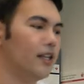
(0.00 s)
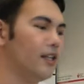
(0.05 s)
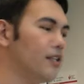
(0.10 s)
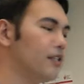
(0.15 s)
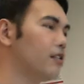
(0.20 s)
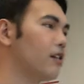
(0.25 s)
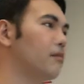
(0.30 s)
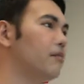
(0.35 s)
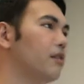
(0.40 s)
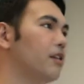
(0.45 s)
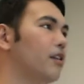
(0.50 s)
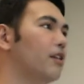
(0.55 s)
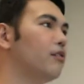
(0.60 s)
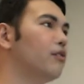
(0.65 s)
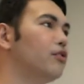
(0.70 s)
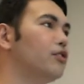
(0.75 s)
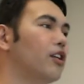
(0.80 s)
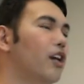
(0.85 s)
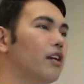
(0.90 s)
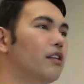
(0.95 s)
So I'm gonna
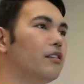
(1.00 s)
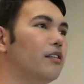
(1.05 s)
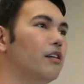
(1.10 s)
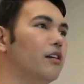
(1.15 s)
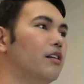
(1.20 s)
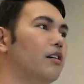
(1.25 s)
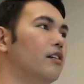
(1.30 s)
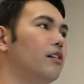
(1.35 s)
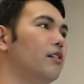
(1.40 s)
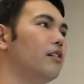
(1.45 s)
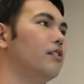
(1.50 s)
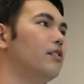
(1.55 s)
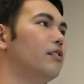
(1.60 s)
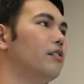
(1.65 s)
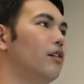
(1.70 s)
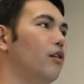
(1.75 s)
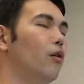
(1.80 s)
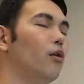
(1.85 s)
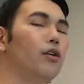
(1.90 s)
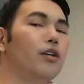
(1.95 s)
go check the
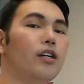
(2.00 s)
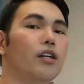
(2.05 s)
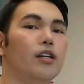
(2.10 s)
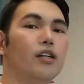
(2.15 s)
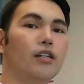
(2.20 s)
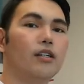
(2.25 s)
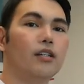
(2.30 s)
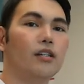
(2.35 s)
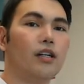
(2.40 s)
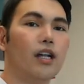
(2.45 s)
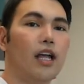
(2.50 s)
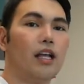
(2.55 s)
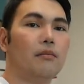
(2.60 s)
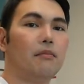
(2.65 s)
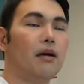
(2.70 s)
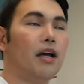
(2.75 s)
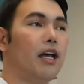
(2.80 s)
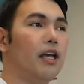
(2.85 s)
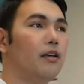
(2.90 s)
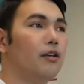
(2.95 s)
order and
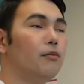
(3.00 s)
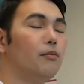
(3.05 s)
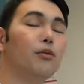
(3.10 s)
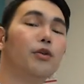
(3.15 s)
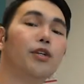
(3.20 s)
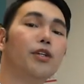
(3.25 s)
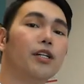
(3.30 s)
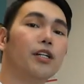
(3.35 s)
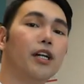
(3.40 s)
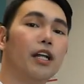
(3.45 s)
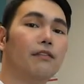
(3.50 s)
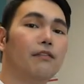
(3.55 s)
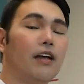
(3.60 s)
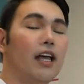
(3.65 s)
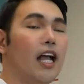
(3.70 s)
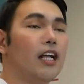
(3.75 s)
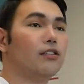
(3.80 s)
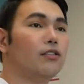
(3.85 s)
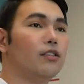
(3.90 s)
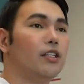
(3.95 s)
my computer if I
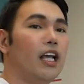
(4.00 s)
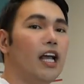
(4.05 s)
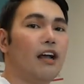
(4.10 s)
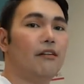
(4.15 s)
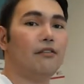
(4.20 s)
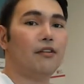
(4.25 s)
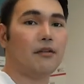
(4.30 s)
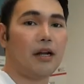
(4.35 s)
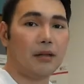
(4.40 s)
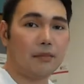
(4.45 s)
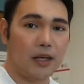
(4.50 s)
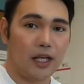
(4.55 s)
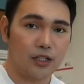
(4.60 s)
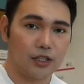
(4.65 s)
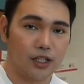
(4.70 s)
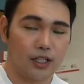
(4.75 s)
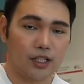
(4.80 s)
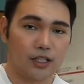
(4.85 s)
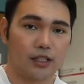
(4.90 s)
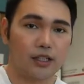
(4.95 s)
actually have the right
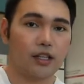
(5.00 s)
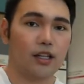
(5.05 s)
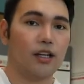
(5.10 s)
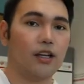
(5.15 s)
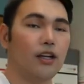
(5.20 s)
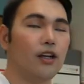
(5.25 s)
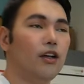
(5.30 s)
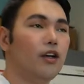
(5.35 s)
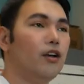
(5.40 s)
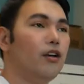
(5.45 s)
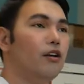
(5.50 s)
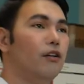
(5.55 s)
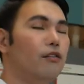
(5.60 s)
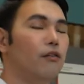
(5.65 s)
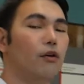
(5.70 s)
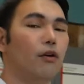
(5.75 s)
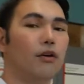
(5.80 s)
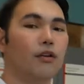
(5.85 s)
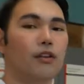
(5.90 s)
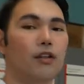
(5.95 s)
patient
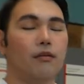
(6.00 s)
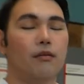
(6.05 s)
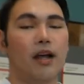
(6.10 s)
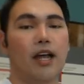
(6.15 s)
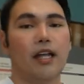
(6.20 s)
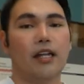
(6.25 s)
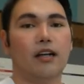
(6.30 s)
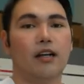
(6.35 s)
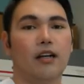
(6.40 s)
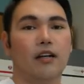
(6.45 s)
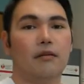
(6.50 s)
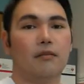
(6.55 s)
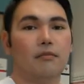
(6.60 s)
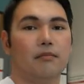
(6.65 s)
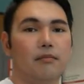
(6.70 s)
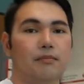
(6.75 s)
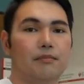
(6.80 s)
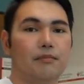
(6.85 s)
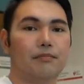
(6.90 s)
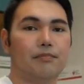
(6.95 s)
for the right
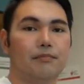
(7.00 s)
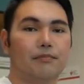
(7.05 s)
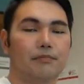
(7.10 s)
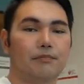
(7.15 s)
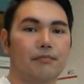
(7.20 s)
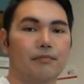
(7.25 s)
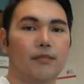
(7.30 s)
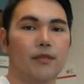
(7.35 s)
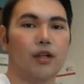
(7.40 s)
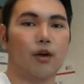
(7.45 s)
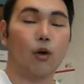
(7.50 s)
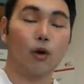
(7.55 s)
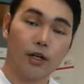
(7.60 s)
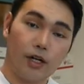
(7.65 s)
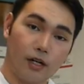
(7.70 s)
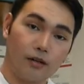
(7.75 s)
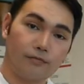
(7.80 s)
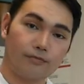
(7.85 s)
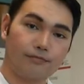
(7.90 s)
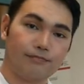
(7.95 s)

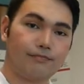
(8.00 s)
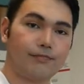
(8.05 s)
order.